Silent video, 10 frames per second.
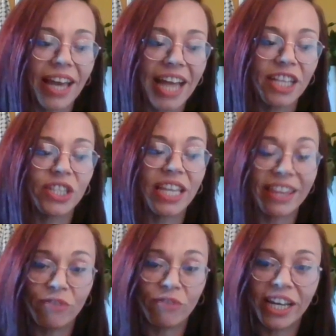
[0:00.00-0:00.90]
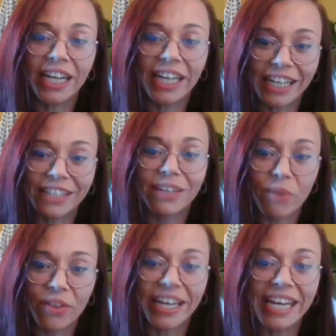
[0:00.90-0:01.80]
just think they really need
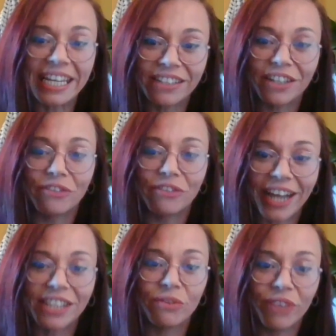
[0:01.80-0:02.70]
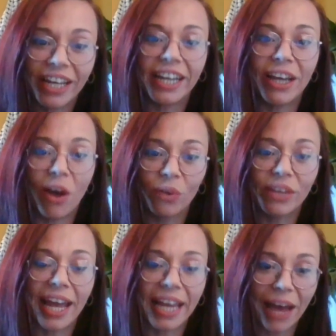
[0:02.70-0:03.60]
someone that isn't afraid to really hold
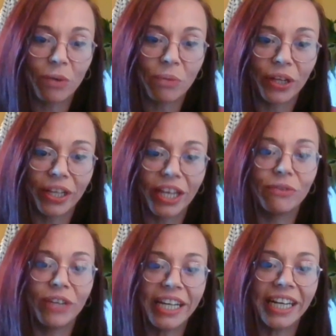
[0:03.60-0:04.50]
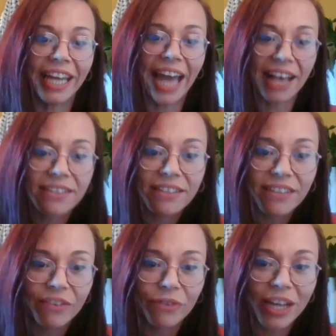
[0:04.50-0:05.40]
that accountable and really ask the
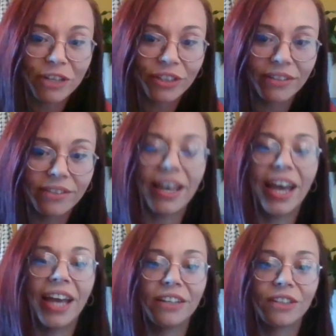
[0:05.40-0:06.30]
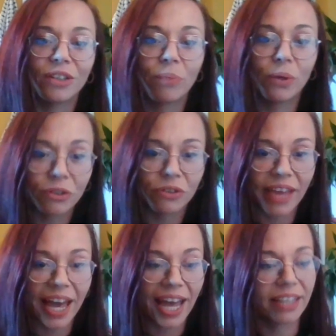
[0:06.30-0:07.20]
tough questions and push
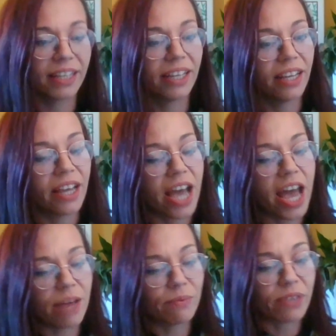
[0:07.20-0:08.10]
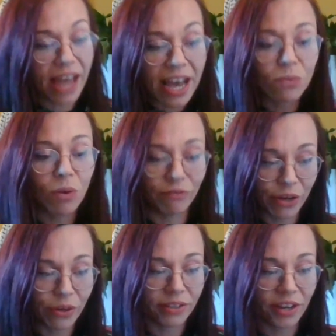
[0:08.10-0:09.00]
that. So that's one
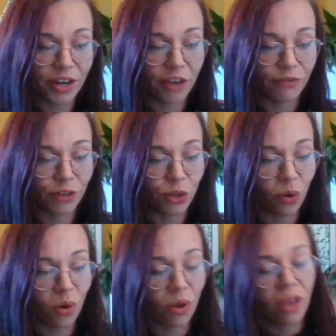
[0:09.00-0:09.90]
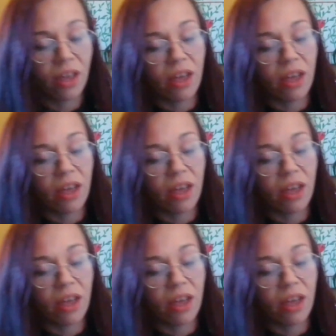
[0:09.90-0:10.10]
focus I know for sure.